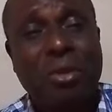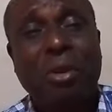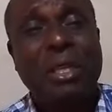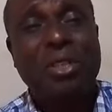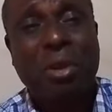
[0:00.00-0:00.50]

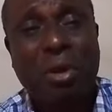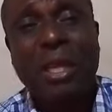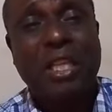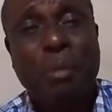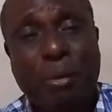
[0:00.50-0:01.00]
God is
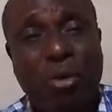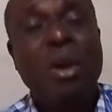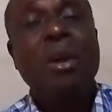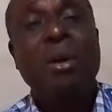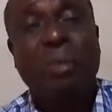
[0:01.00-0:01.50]
calling his
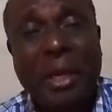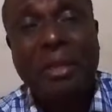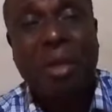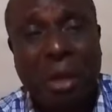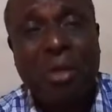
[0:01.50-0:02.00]
people,
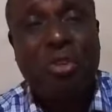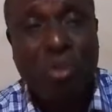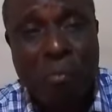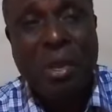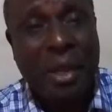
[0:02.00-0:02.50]
return
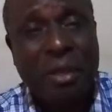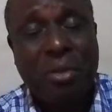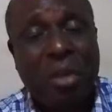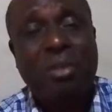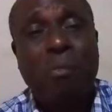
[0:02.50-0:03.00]
to me.
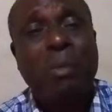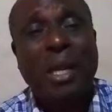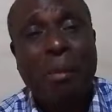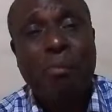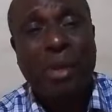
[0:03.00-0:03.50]
Don't
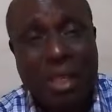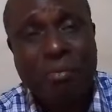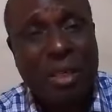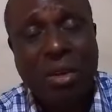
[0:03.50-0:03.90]
manipulate me.